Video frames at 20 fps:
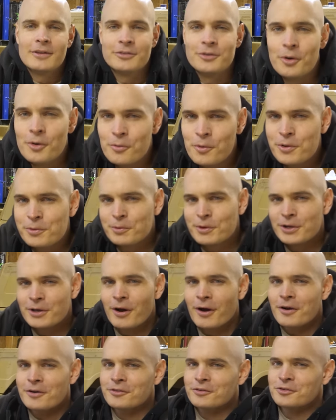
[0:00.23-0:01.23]
So with
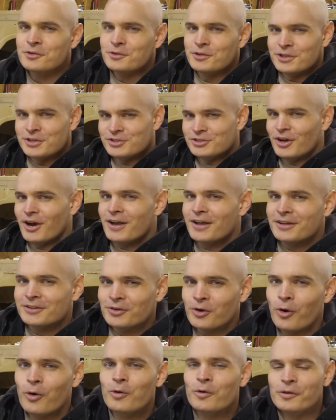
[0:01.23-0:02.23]
regards to the giant
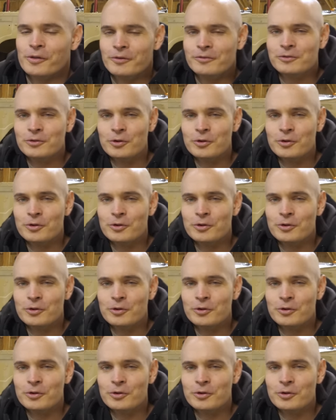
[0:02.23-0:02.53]
hole in the